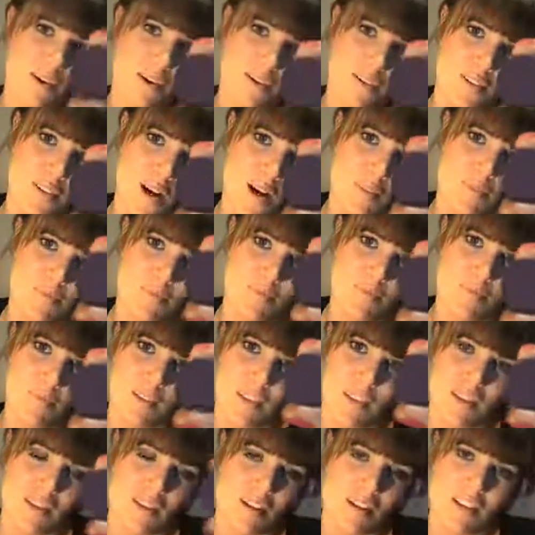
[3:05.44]
one on top.
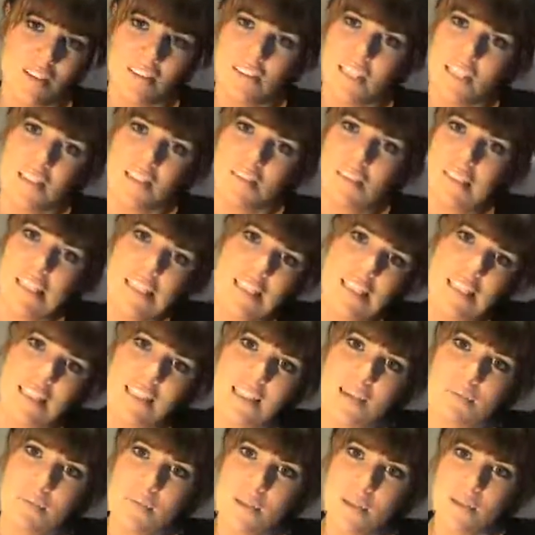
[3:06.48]
So just a really
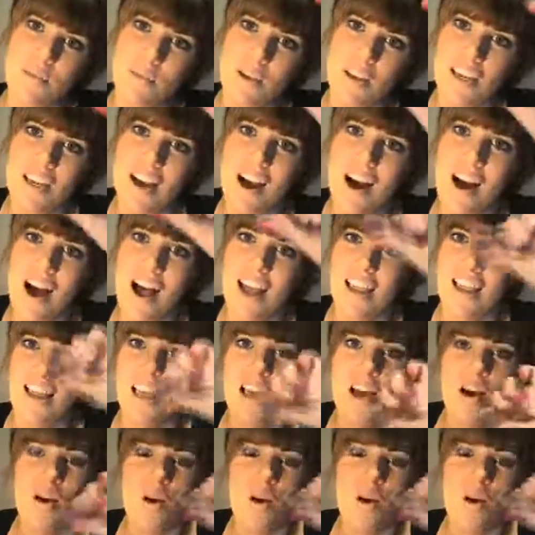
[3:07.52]
simple smoky eye,